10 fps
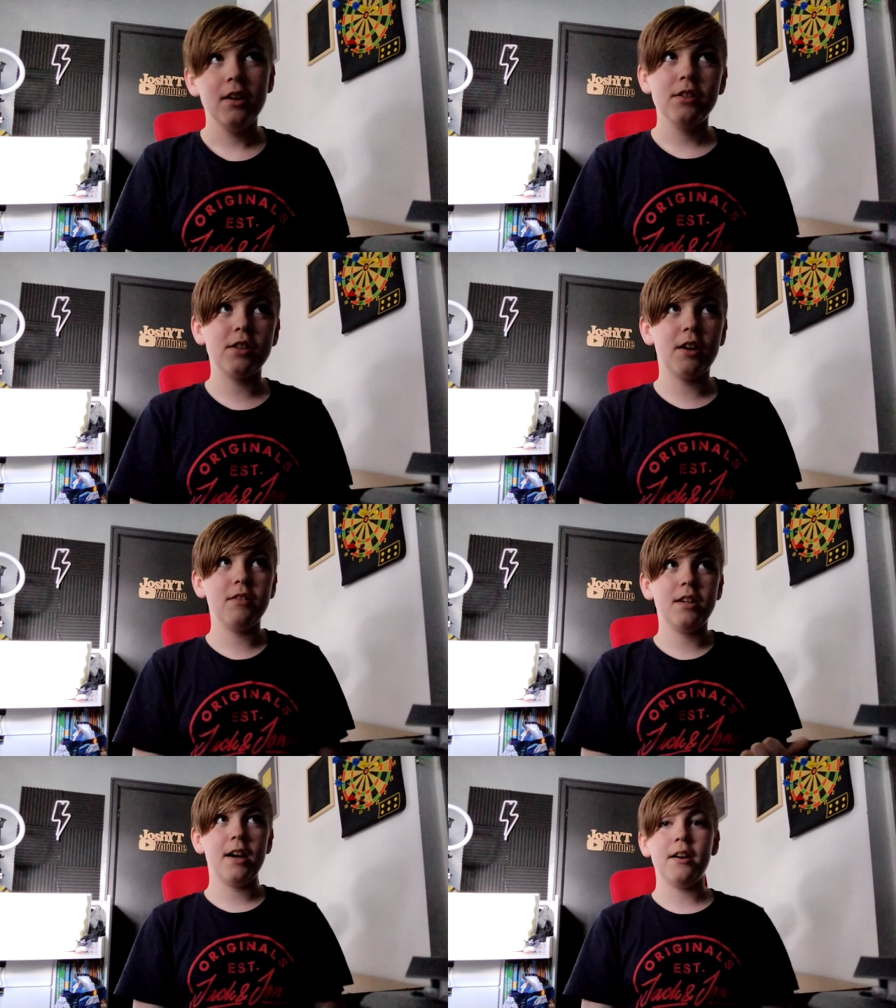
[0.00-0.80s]
So
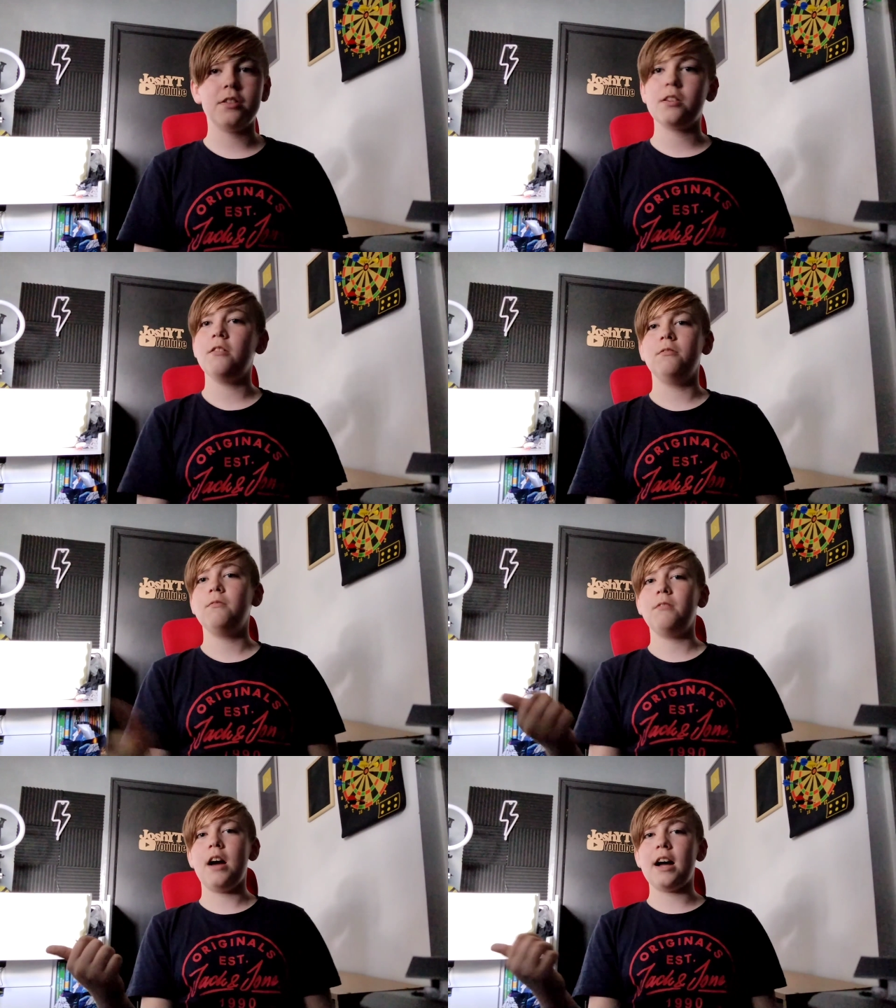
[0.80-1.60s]
yeah,
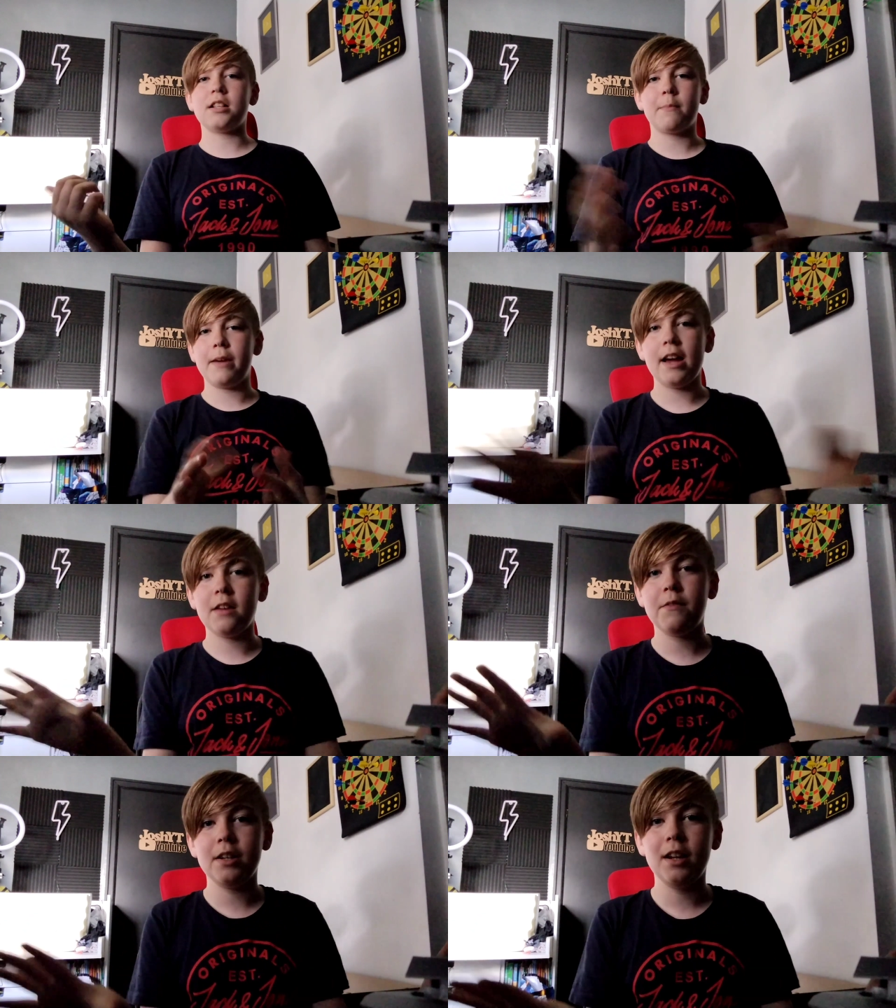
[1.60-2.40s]
so ask me
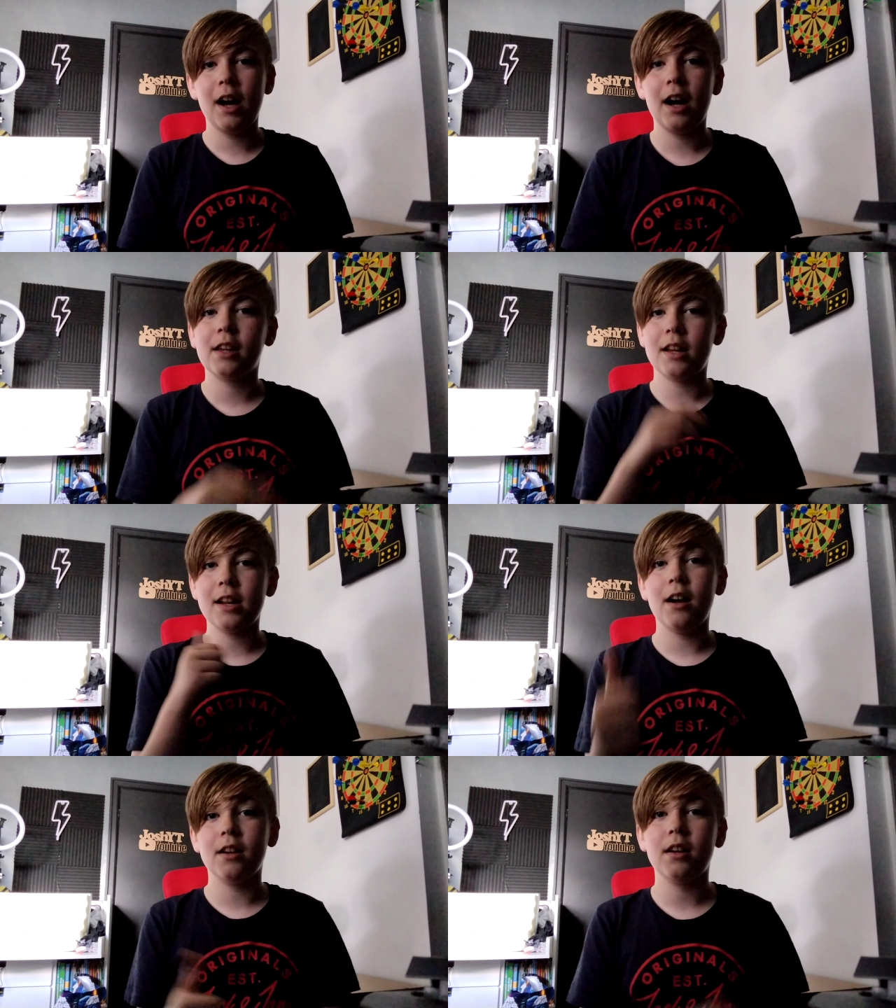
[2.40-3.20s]
anything you like and
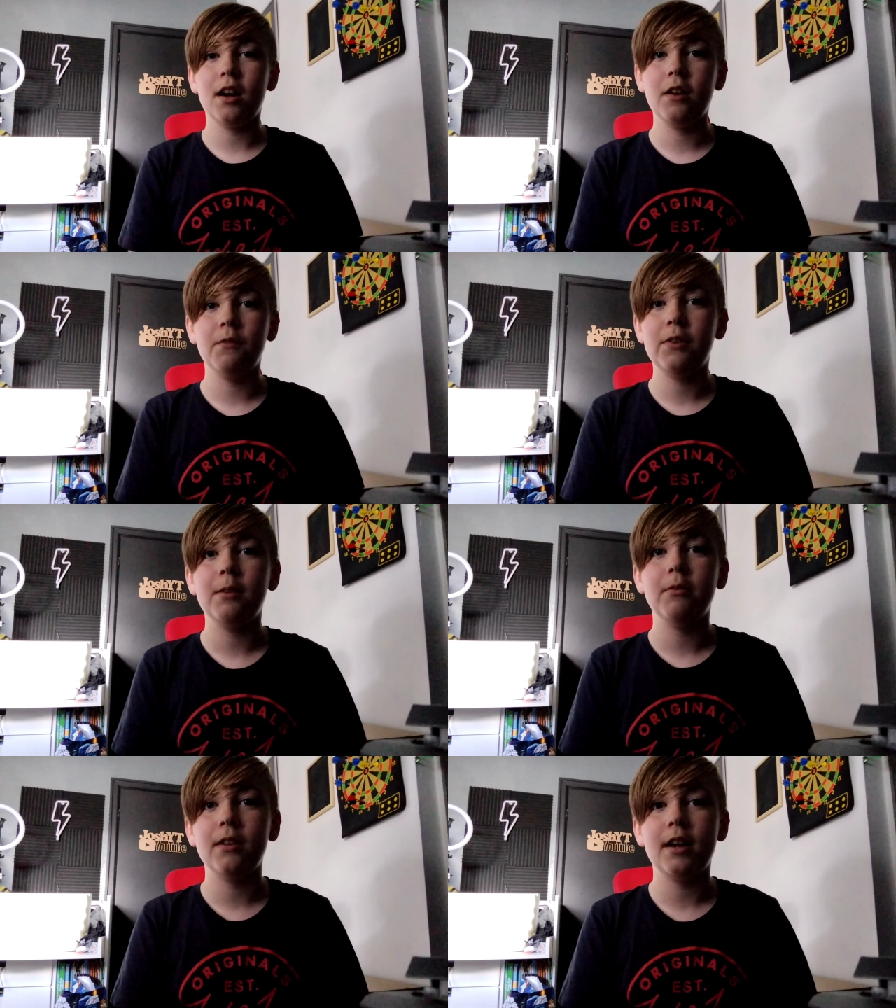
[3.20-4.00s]
I hopefully
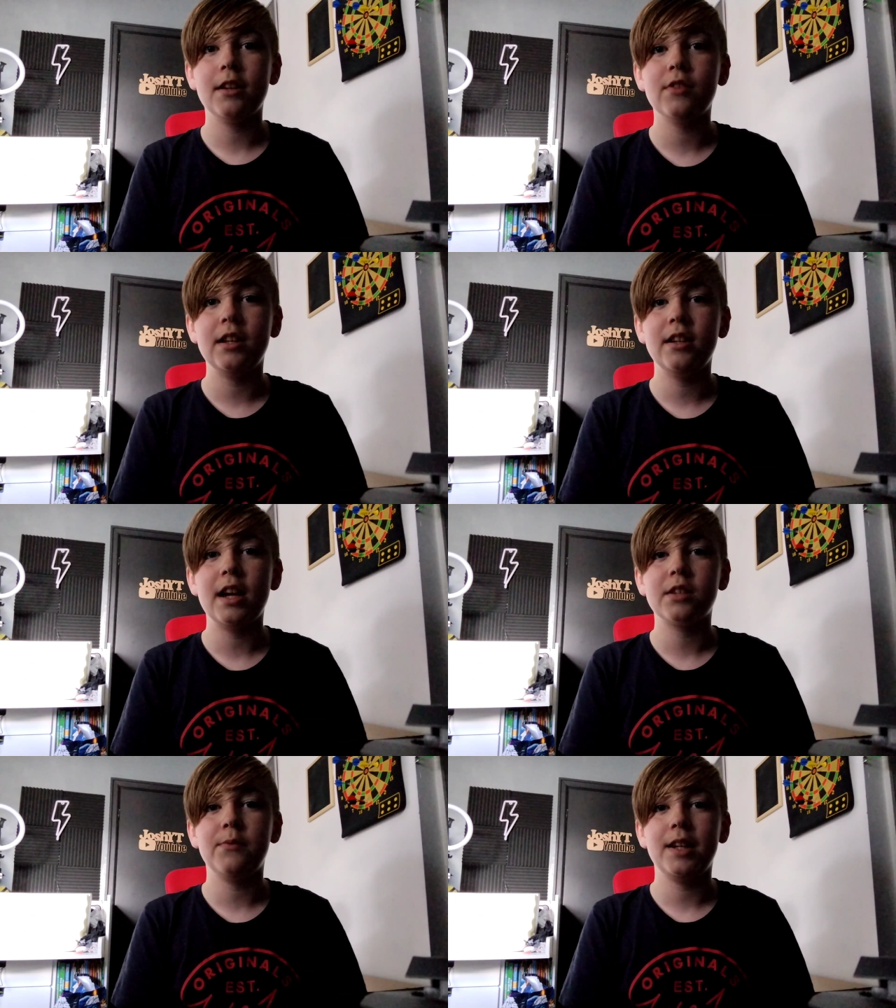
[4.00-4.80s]
will answer it in the
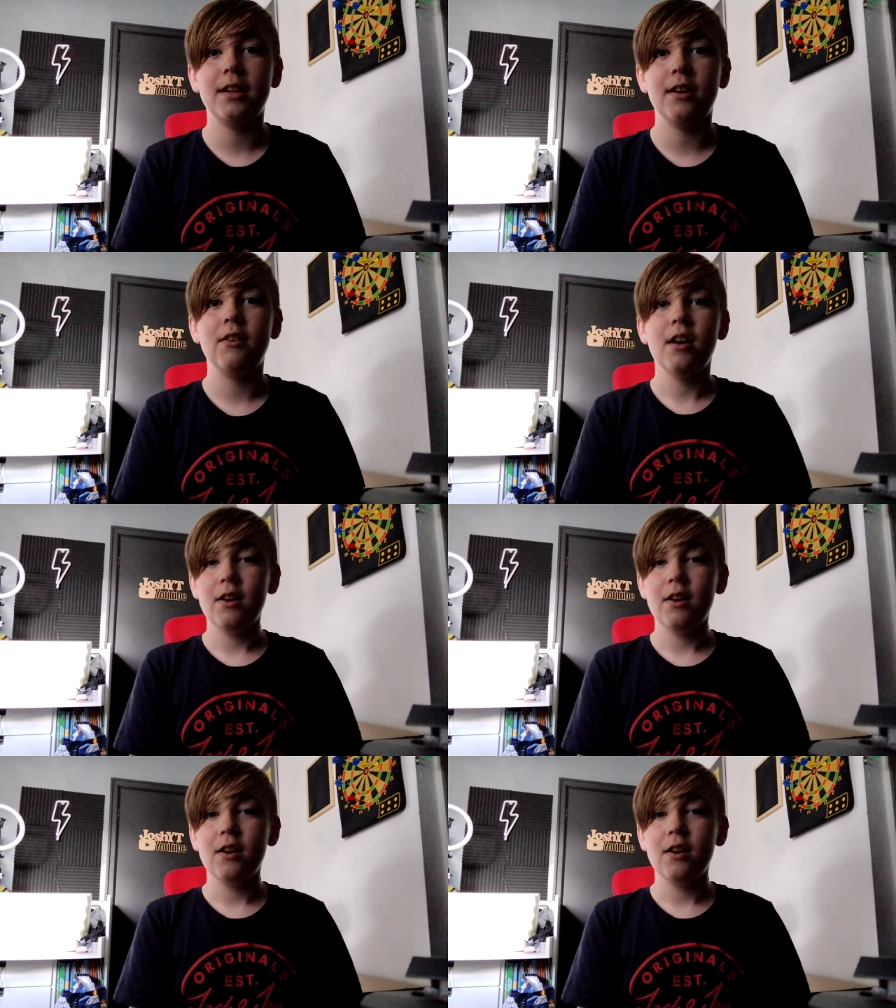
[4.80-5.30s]
next video.